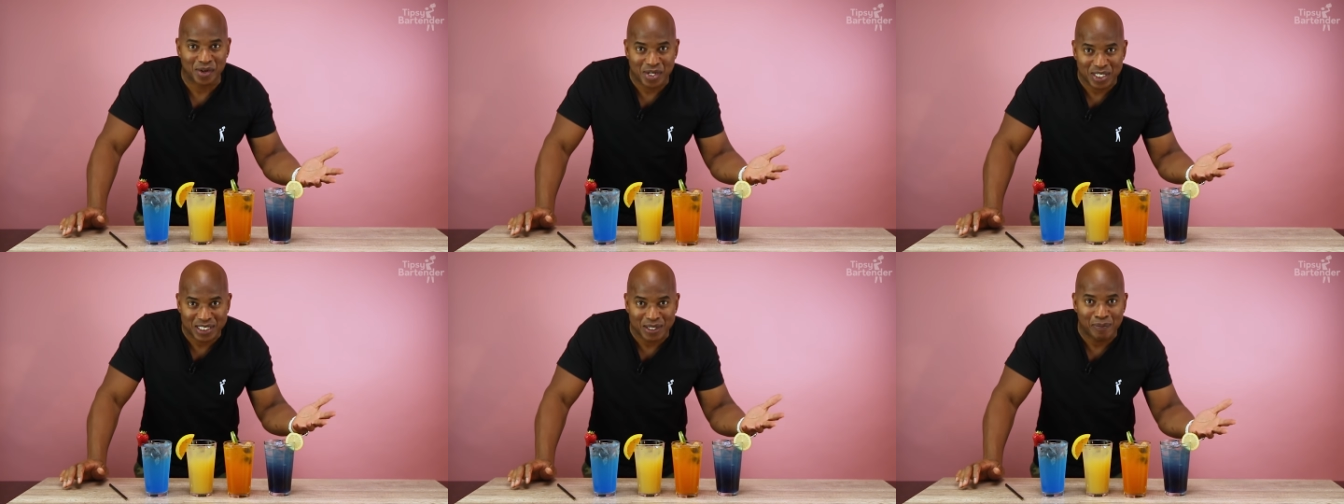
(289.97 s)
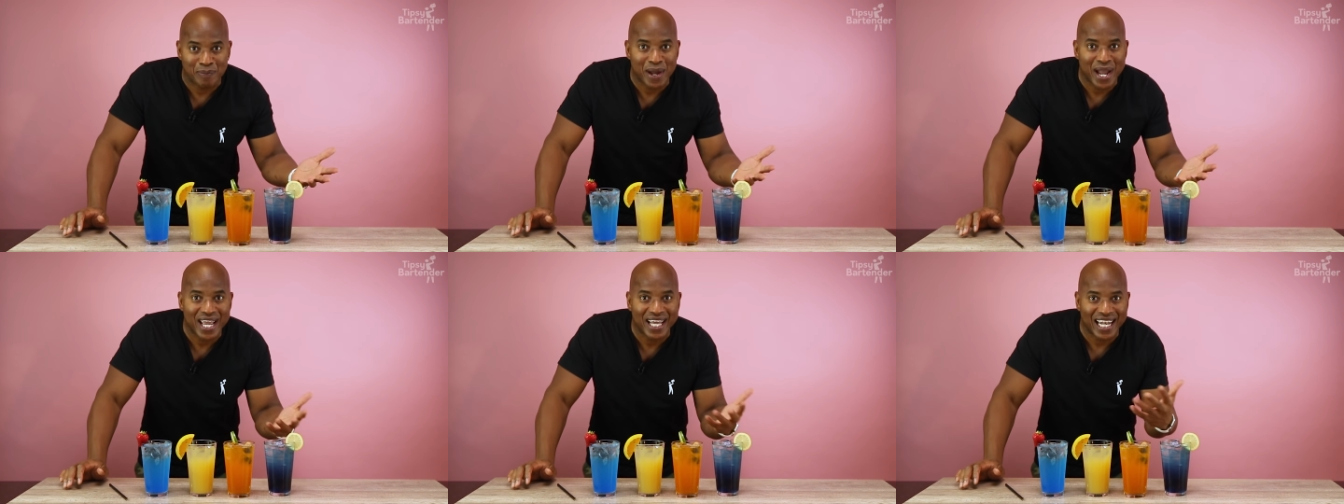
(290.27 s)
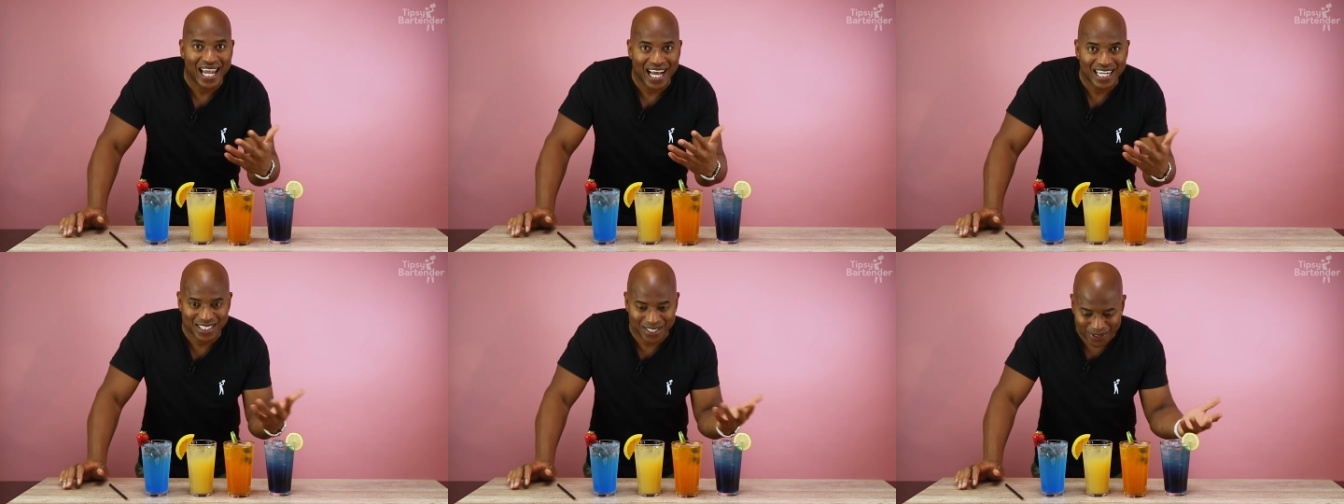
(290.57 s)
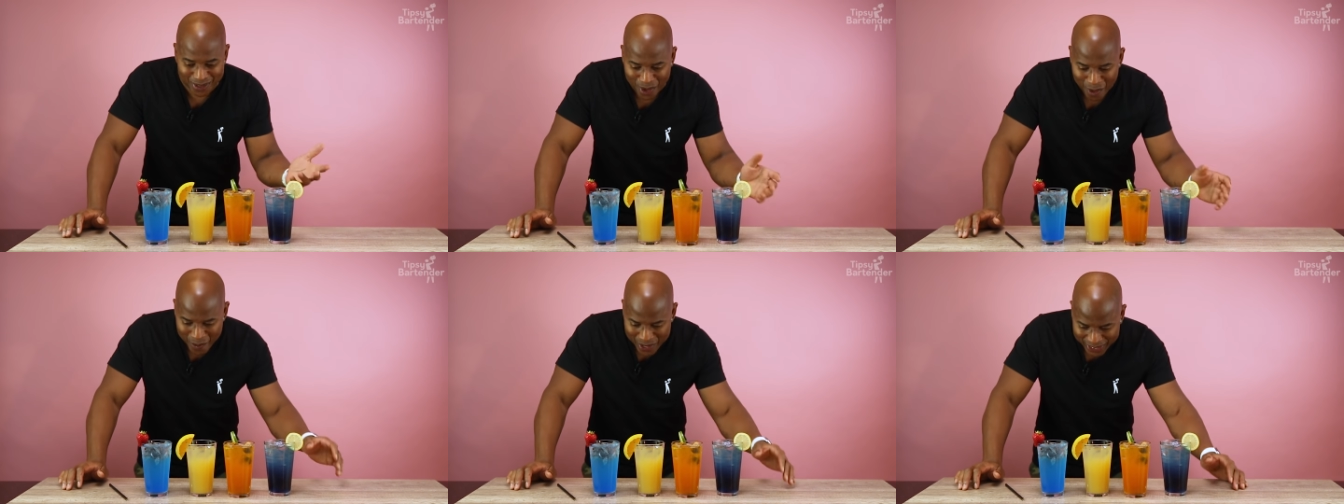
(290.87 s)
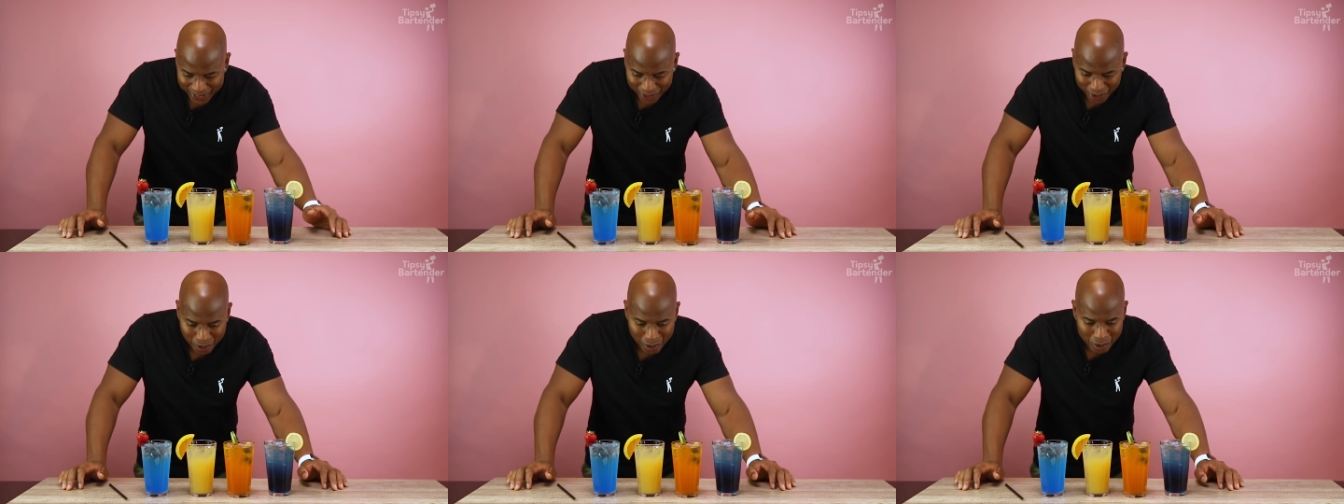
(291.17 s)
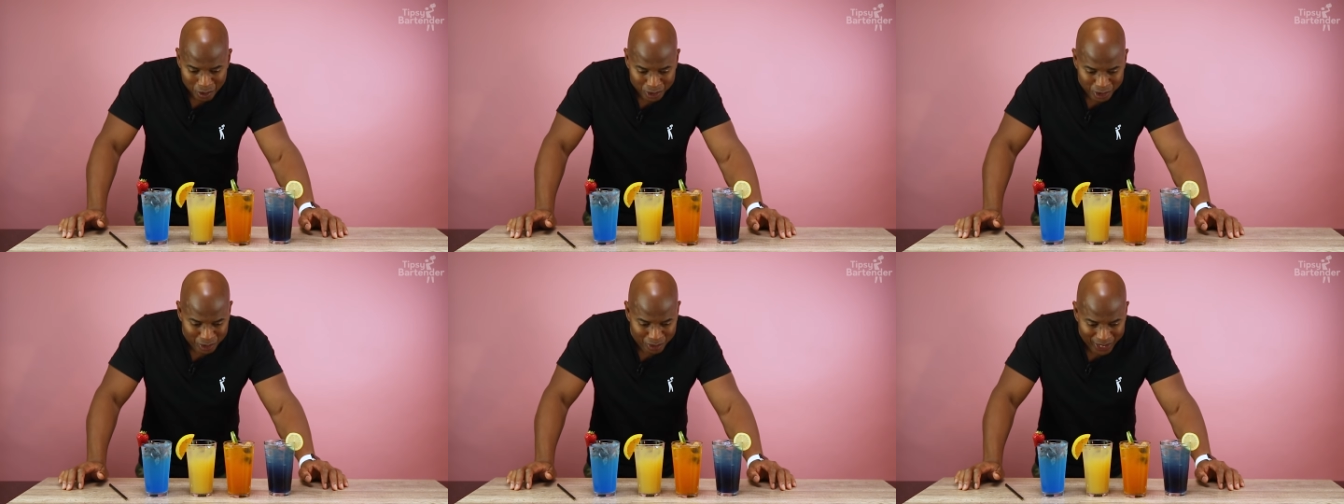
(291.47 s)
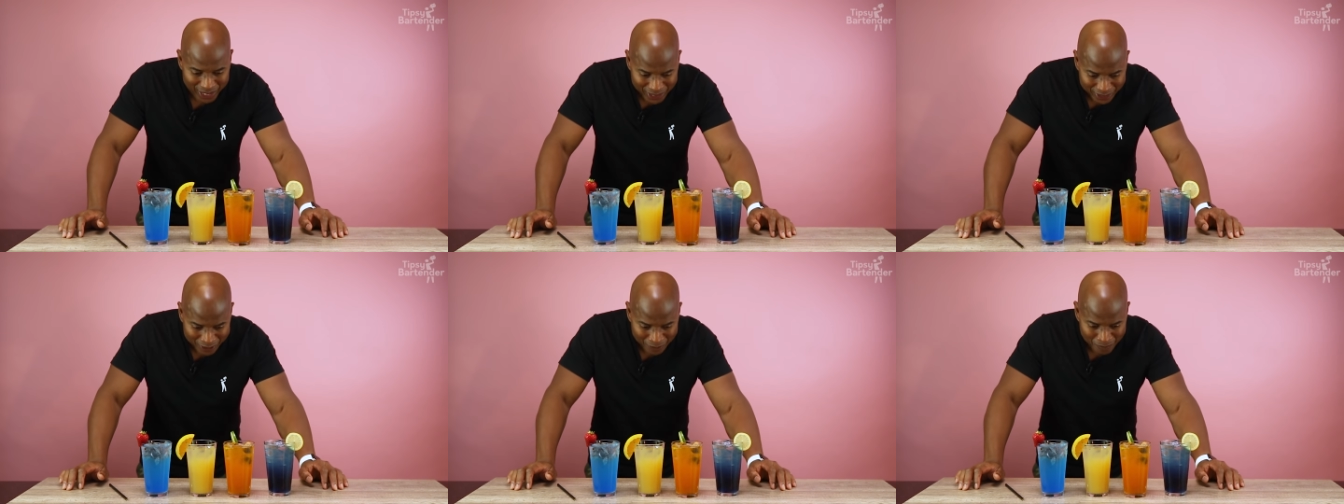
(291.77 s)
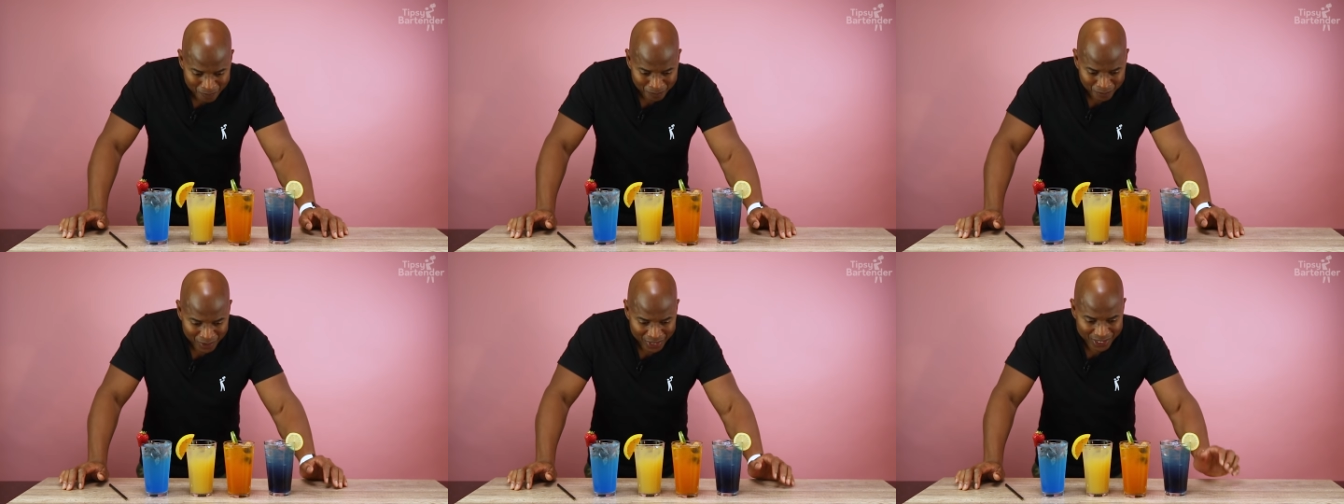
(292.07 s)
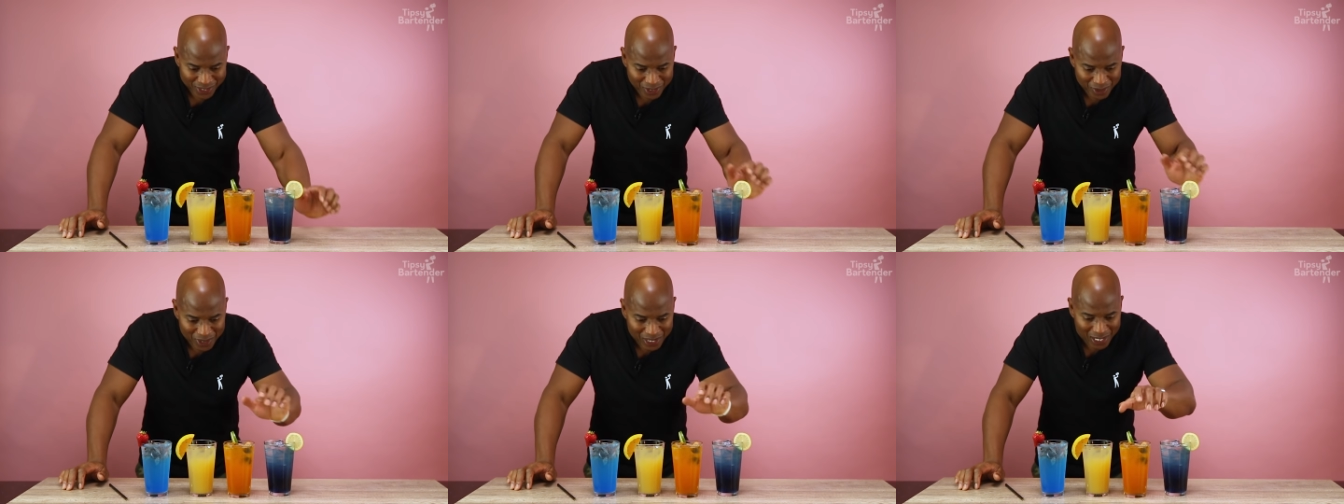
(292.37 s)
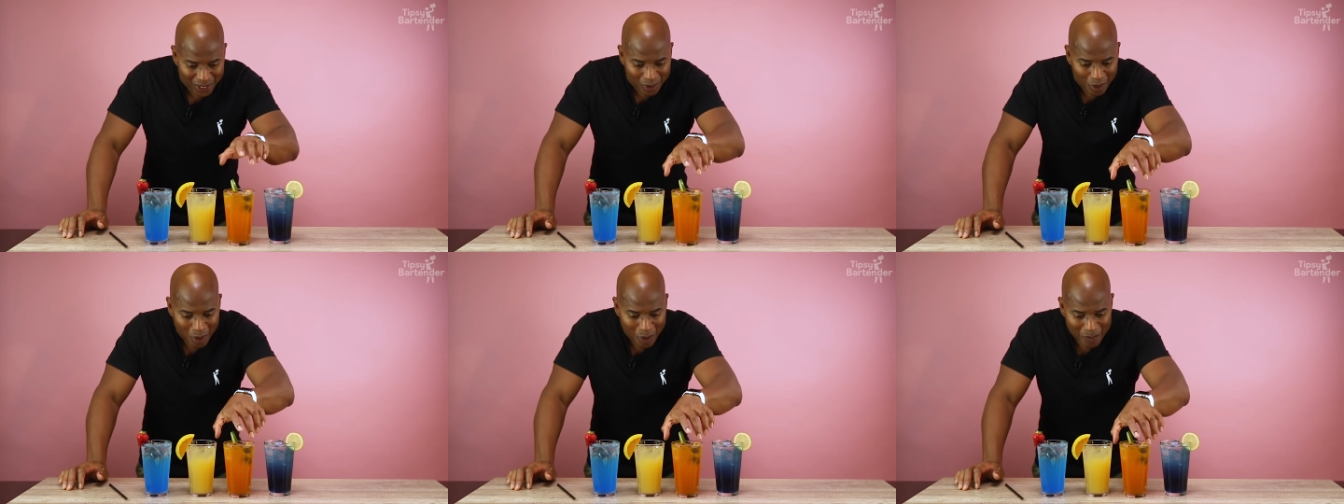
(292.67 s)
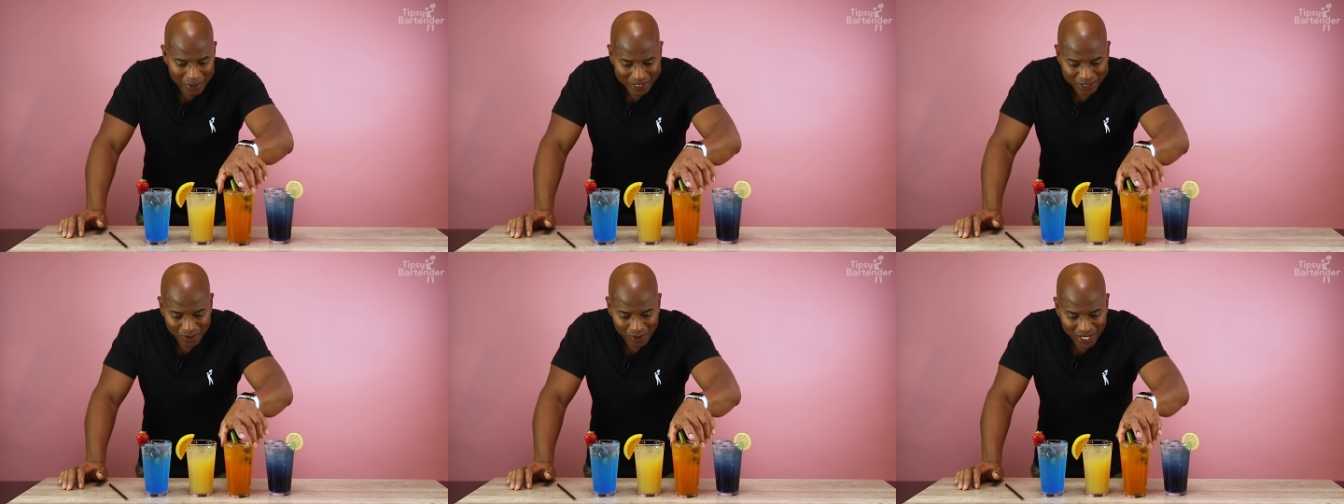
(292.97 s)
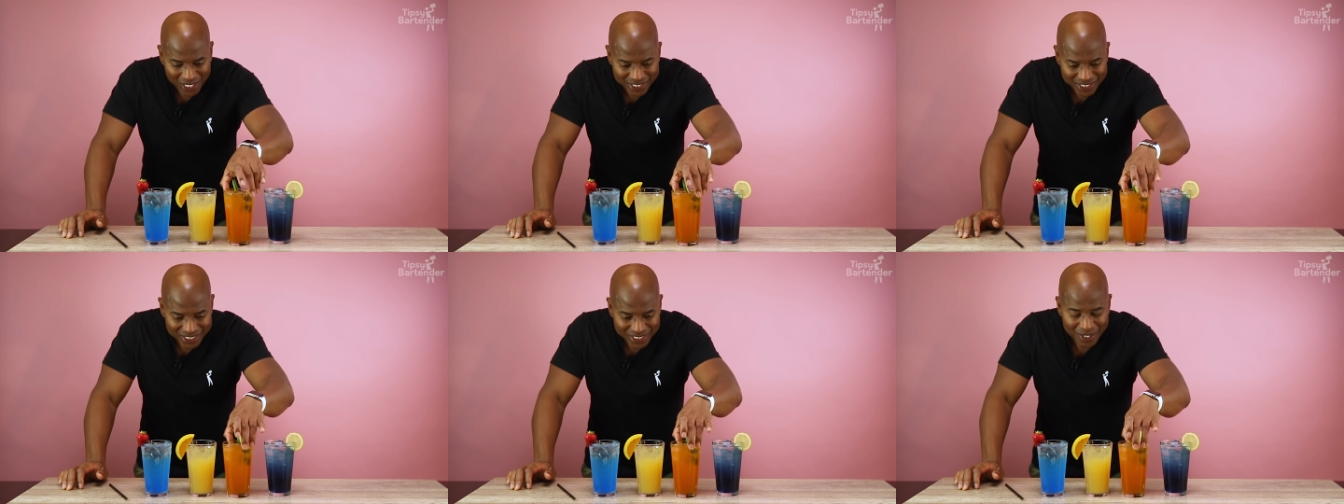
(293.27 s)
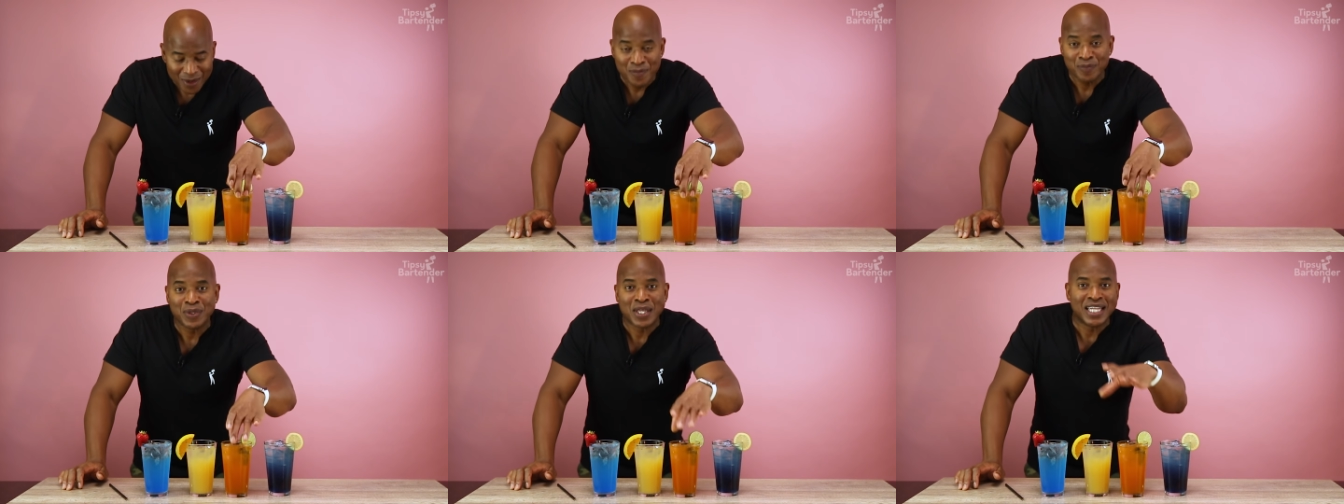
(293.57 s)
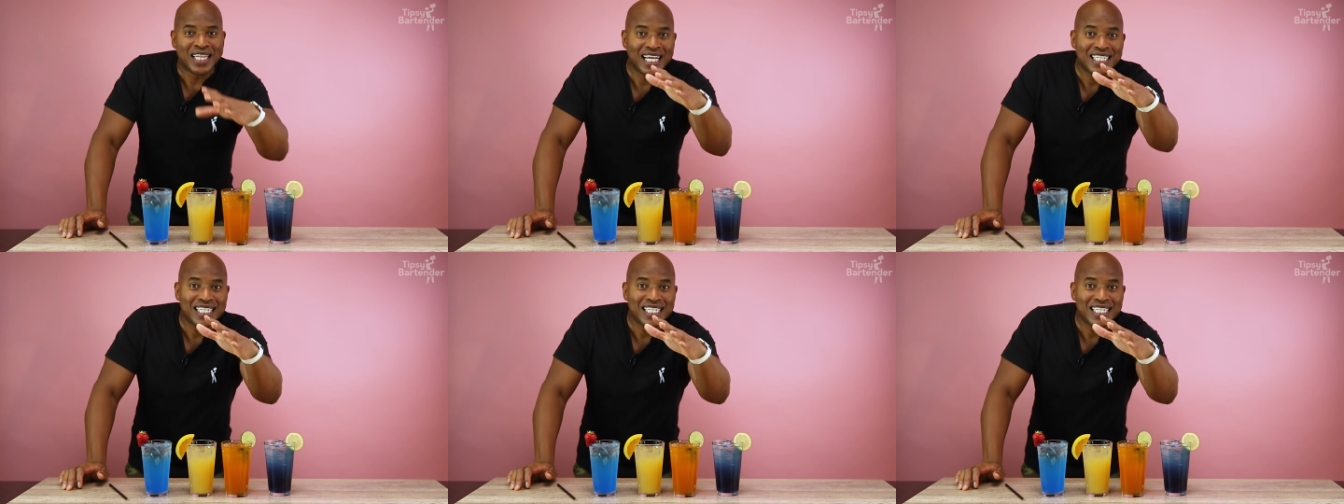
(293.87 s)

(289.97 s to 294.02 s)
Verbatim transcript: because the pine glass is always a cool twist to you little home mixologist.